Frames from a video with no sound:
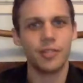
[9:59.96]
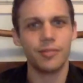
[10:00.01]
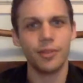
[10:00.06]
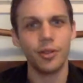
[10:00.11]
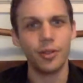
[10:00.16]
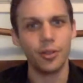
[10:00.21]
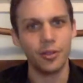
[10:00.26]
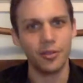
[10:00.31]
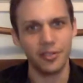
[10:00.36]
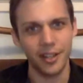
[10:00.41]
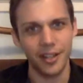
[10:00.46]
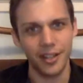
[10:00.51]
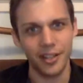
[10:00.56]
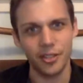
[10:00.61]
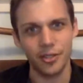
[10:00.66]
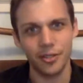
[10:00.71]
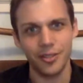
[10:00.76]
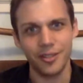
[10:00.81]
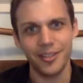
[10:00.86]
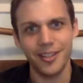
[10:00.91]
of all those
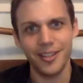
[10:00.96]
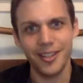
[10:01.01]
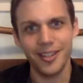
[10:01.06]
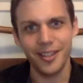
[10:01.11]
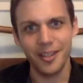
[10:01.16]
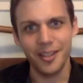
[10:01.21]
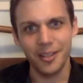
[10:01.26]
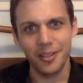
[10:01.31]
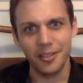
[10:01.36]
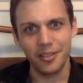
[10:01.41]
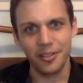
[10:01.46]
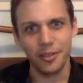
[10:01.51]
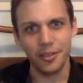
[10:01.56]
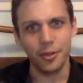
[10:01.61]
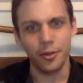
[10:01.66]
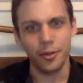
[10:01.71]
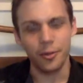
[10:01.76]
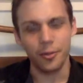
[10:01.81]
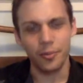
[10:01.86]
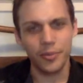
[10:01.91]
actually.
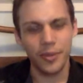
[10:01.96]
So